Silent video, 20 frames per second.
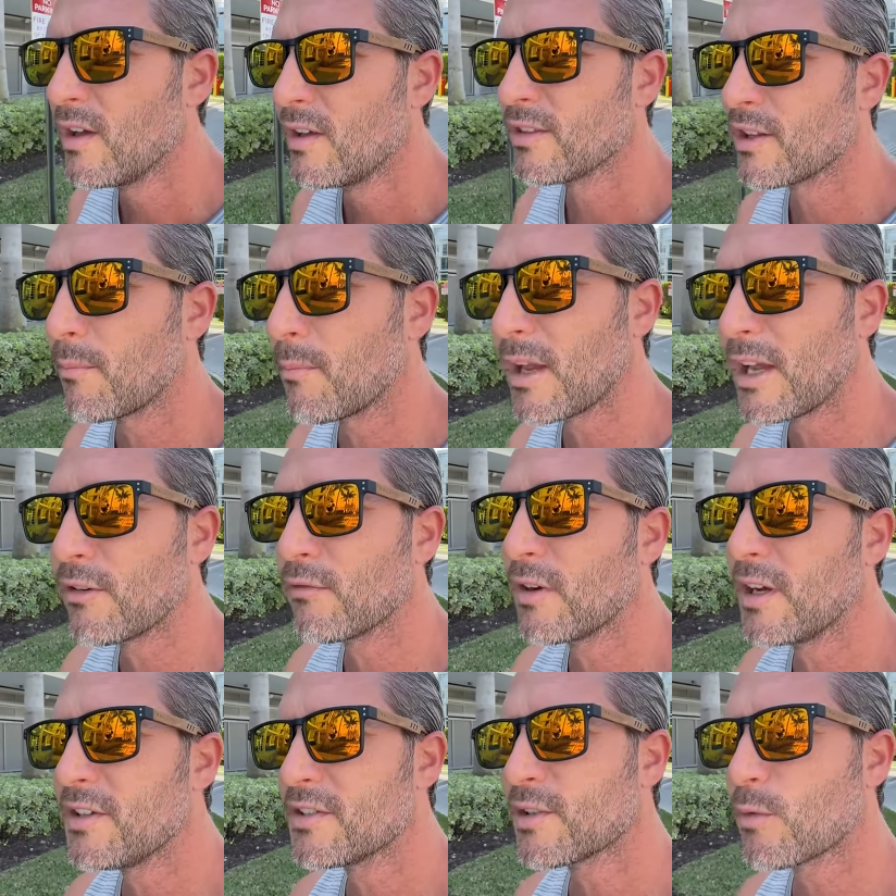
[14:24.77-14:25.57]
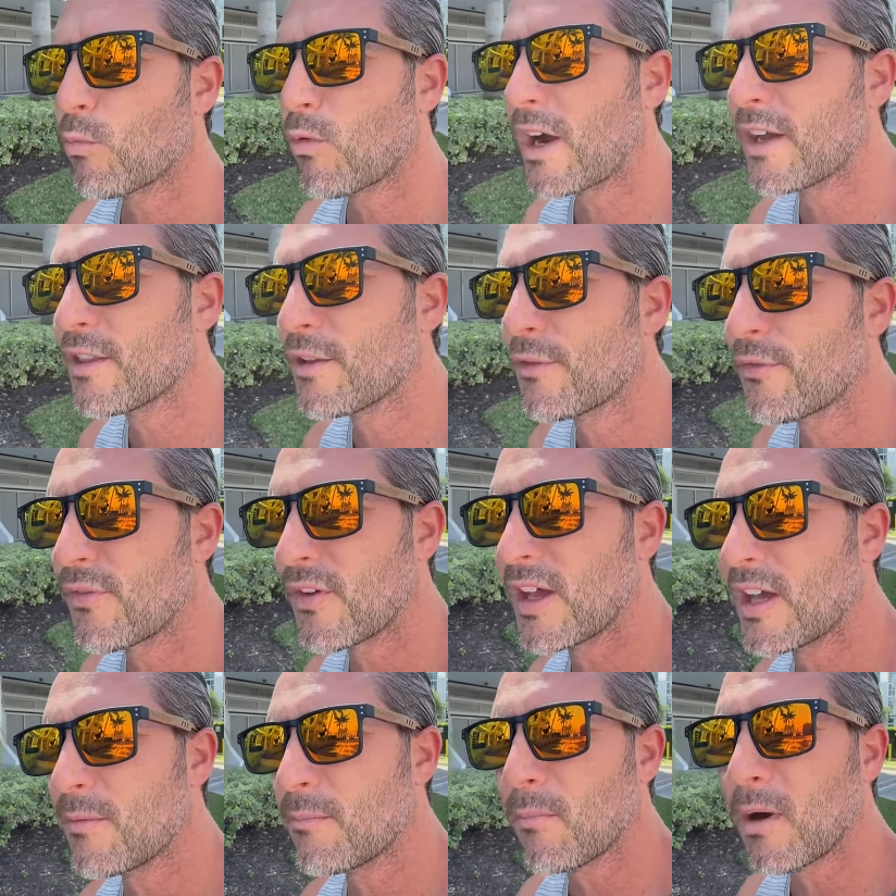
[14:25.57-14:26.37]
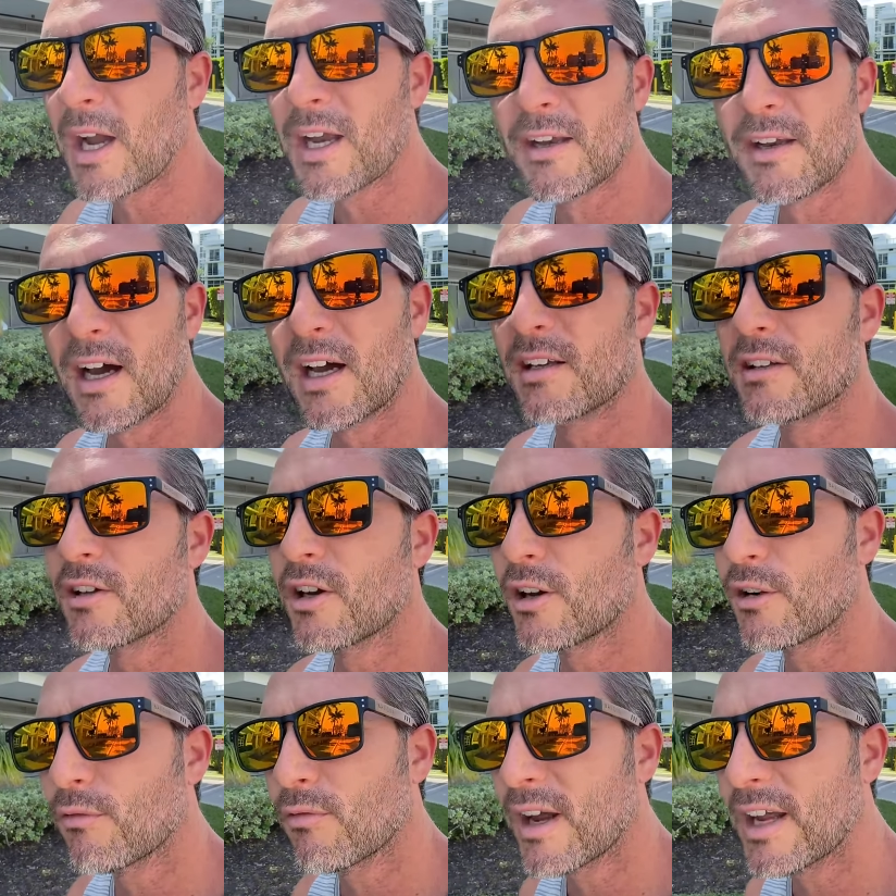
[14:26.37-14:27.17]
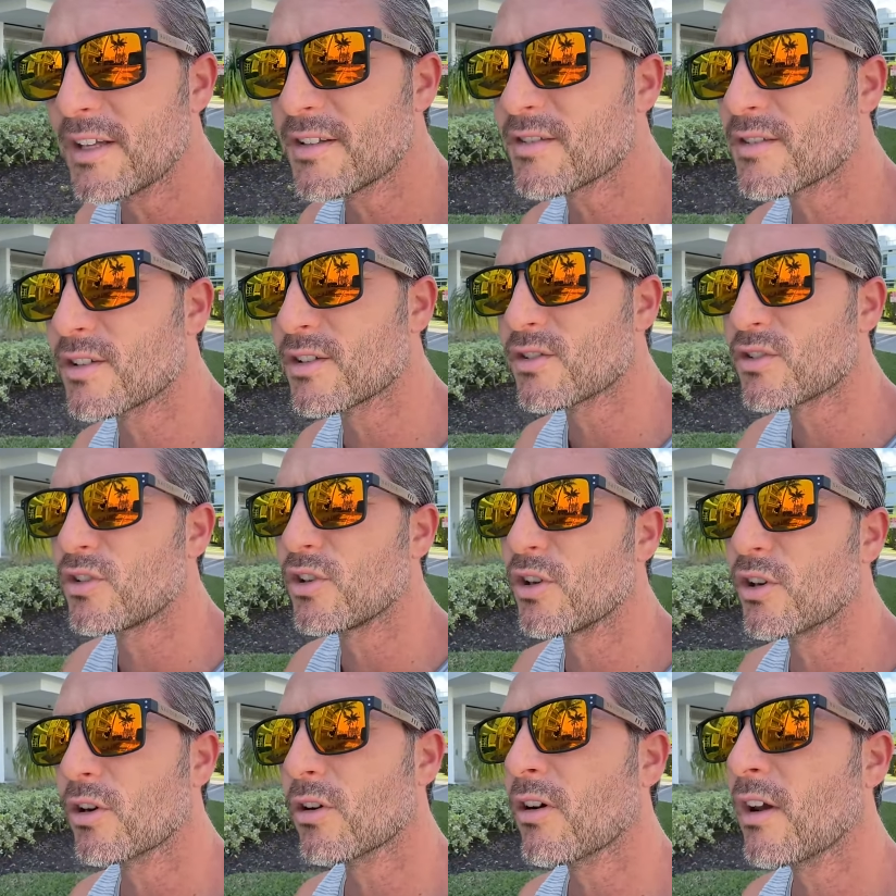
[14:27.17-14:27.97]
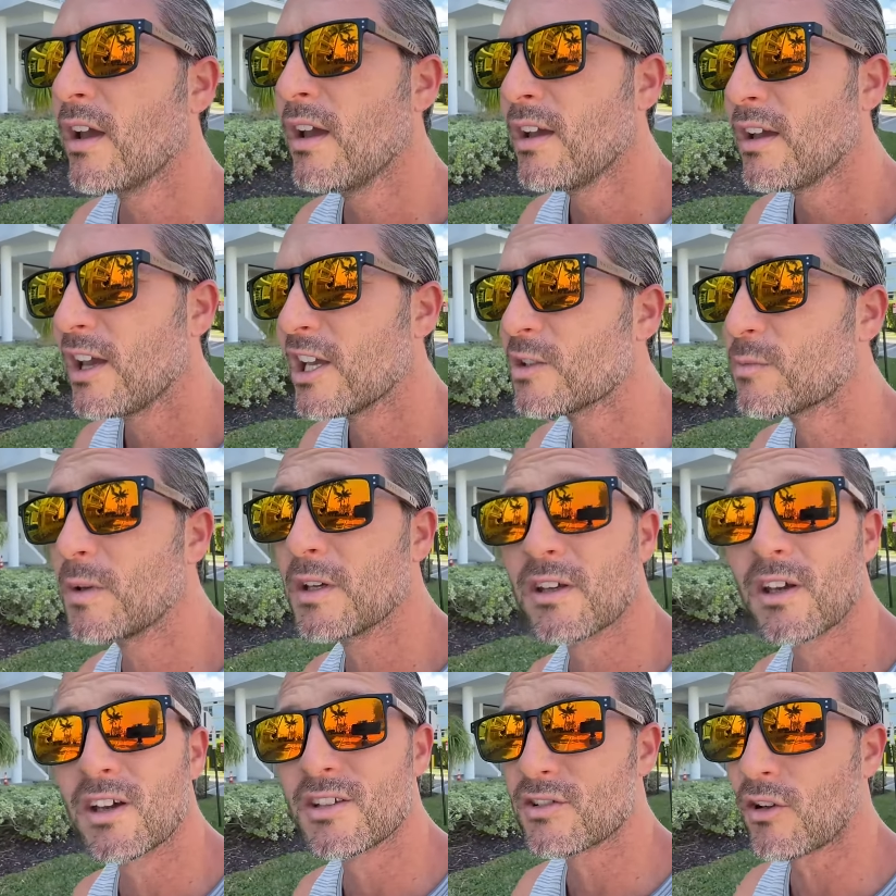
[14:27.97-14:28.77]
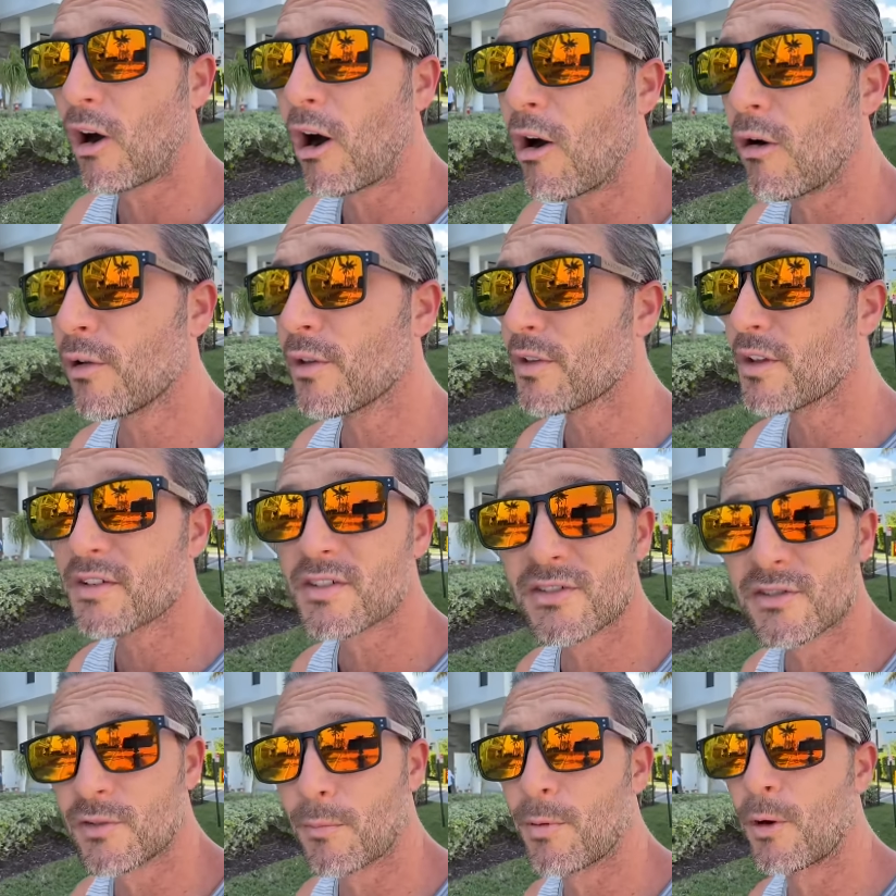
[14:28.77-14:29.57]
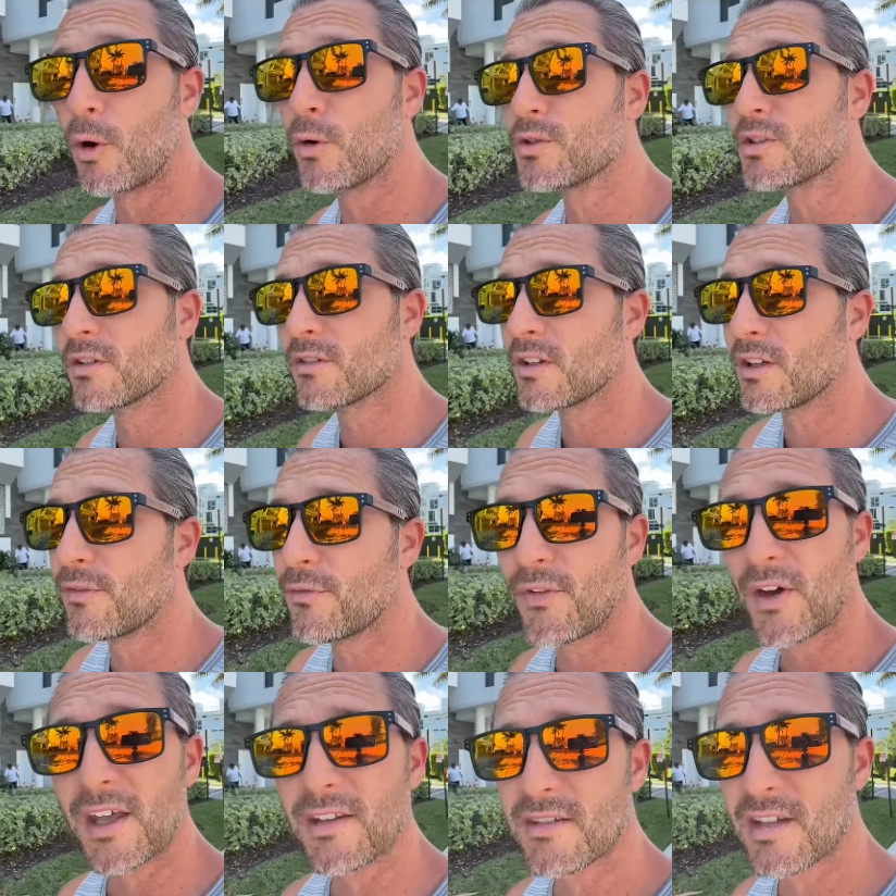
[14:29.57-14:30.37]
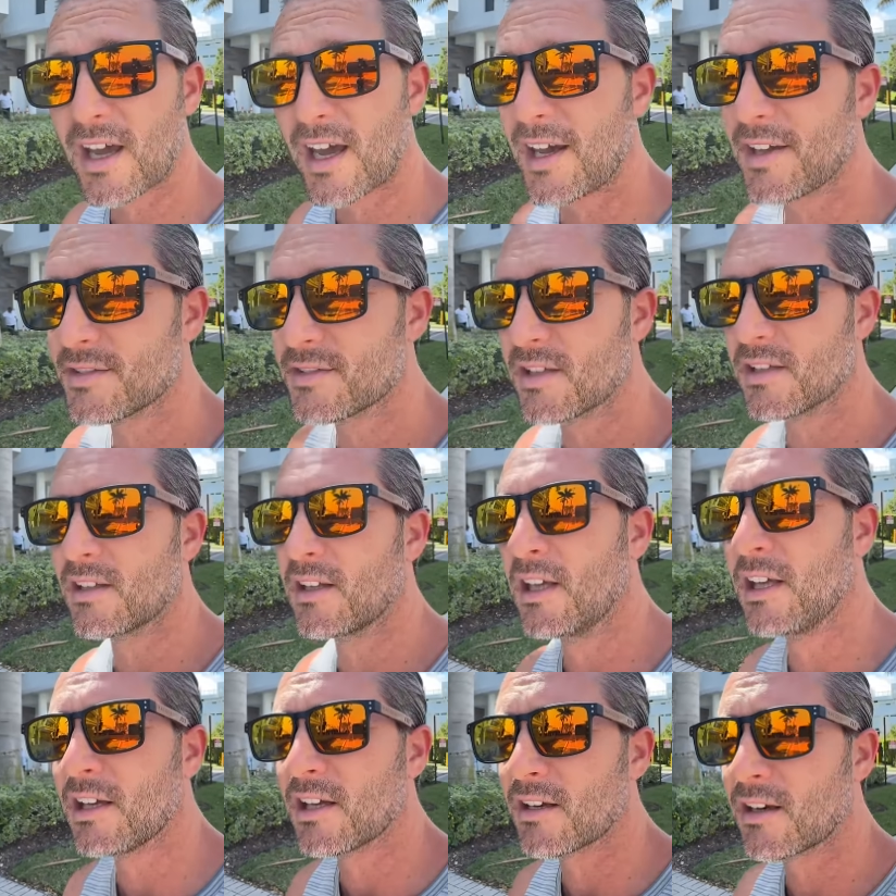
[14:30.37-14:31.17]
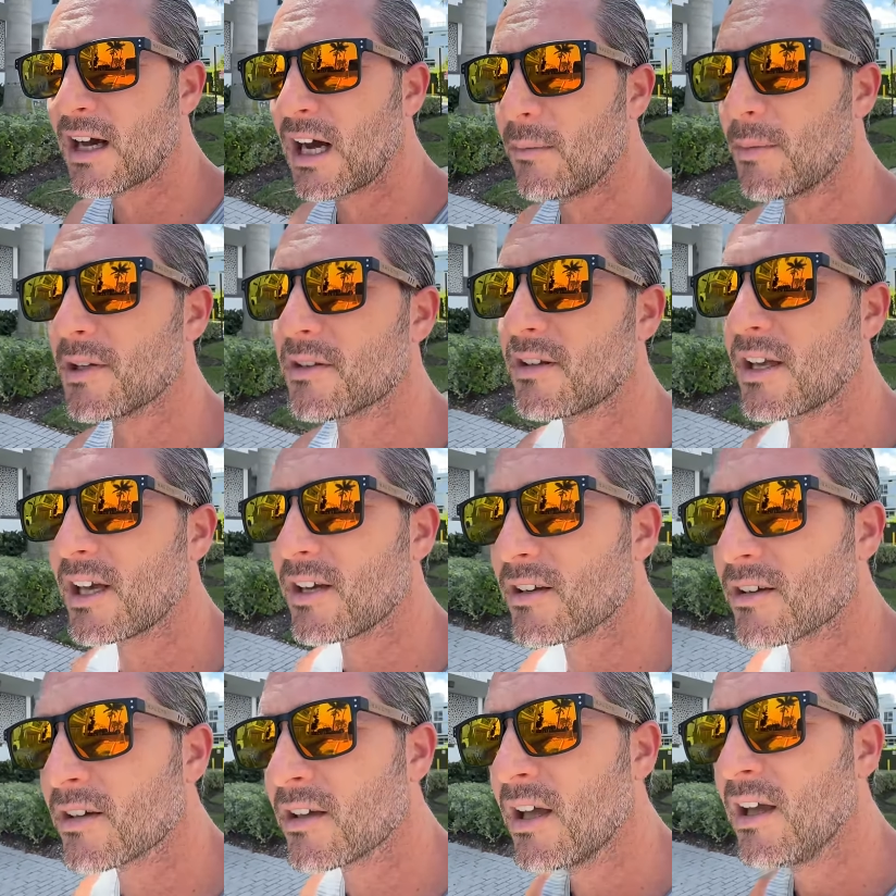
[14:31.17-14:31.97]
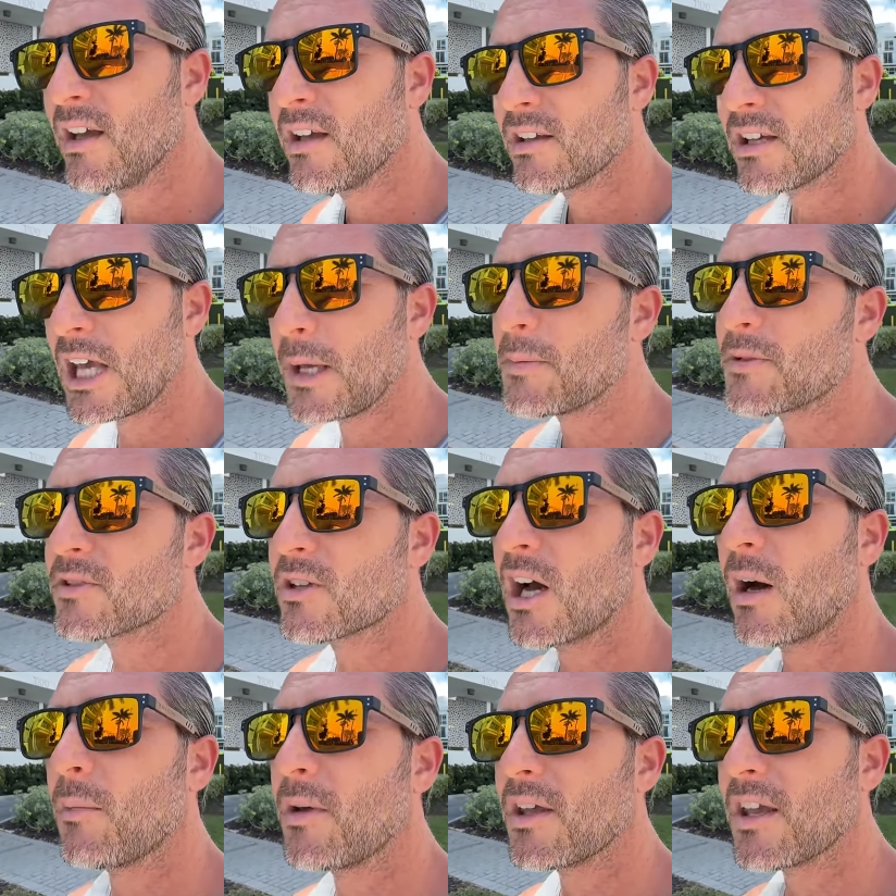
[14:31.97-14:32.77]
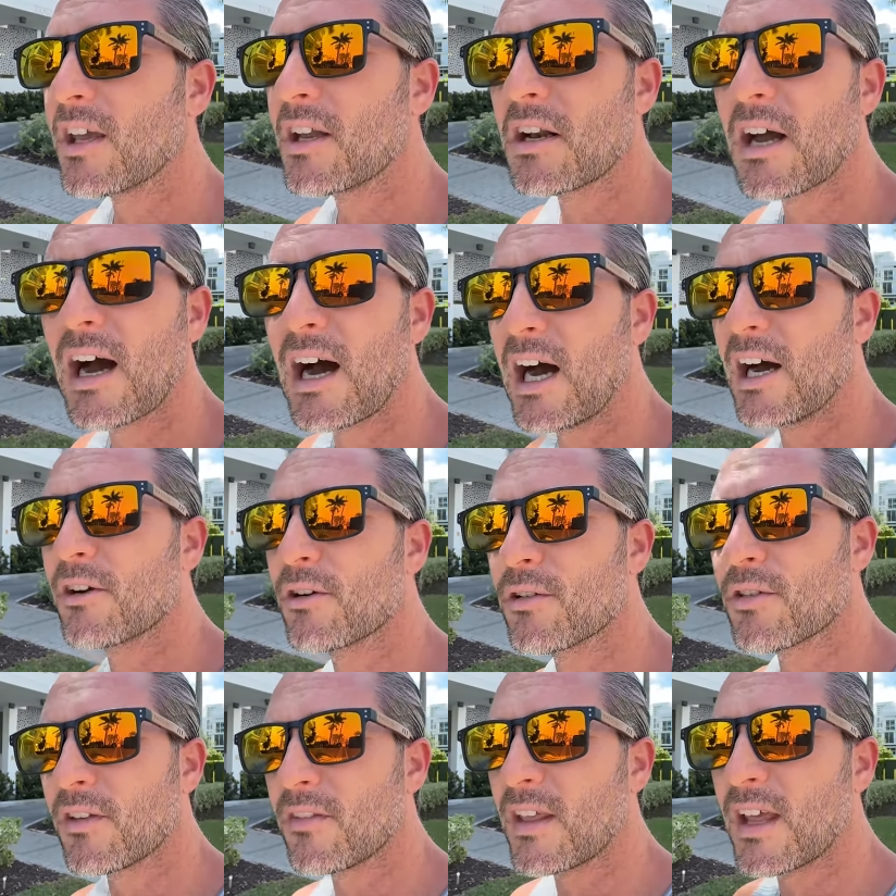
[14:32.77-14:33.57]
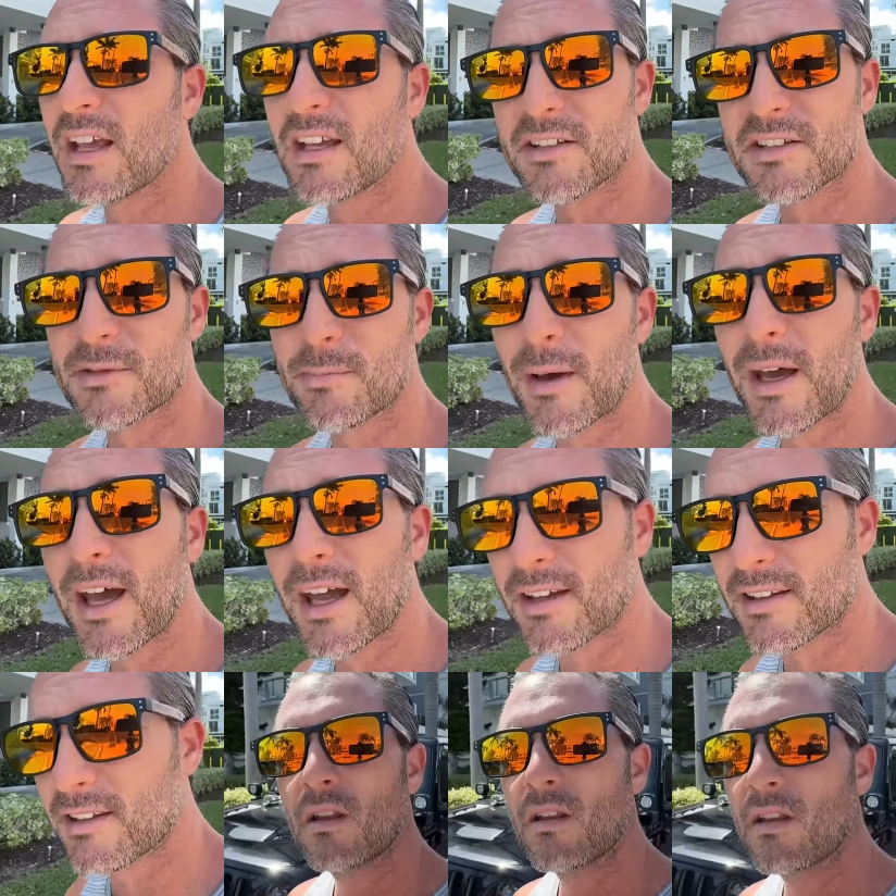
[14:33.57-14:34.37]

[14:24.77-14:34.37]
the main reason why the Fed might not cut rates this year is because all of this supposedly fantastic economic data keeps coming in hotter than they expect.